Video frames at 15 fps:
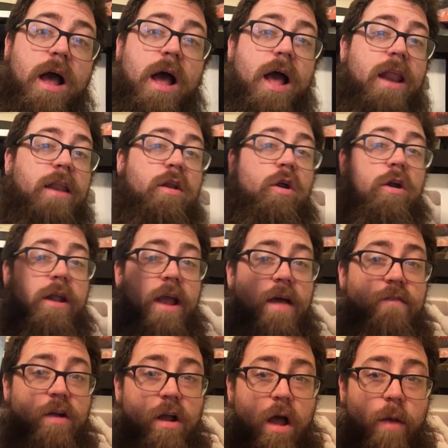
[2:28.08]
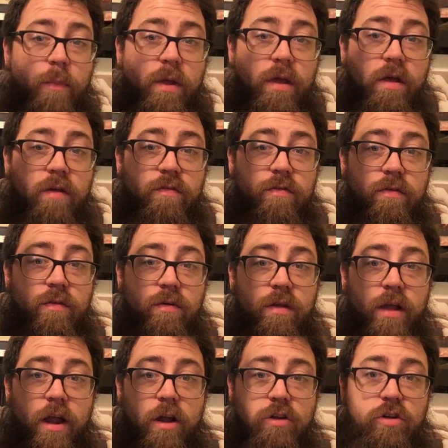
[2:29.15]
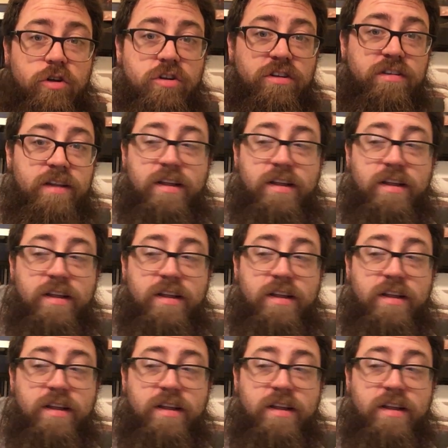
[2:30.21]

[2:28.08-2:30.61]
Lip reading: I didn't already have a copy of Eric Church's